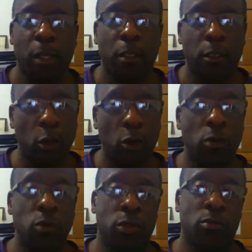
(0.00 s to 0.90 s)

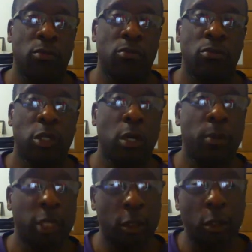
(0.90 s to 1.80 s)
logos,
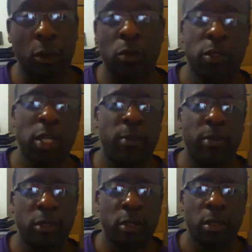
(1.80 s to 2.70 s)
company logos that I've been
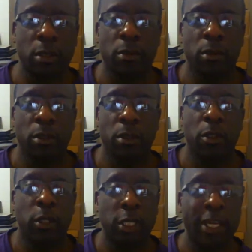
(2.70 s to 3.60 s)

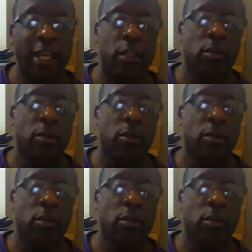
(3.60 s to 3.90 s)
looking at.